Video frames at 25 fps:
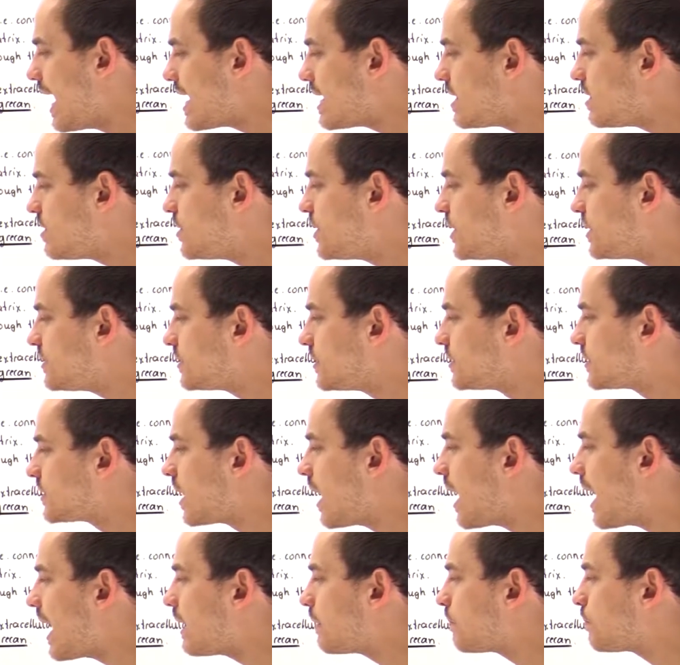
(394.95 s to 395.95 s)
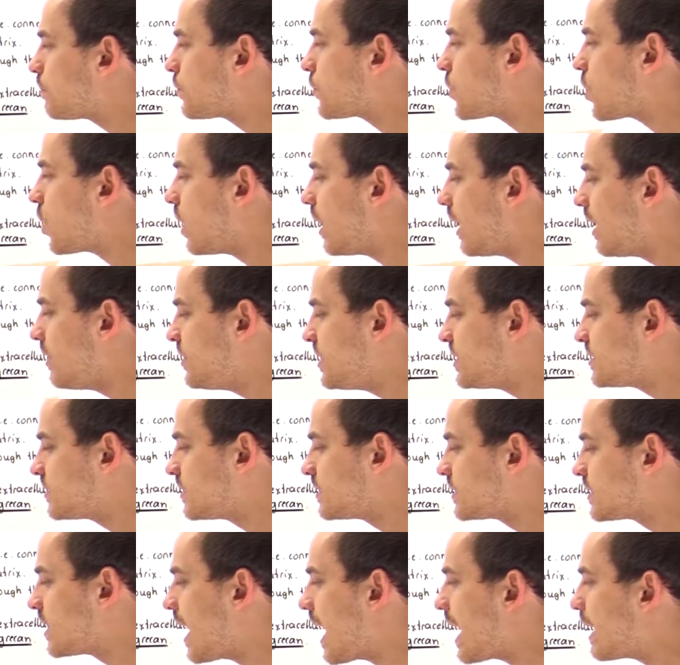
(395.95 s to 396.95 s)
And this entire
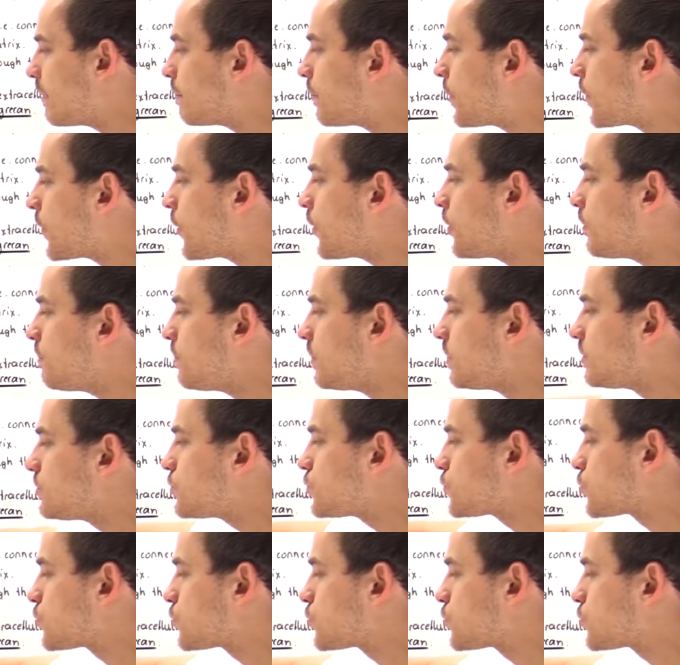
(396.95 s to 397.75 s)
purple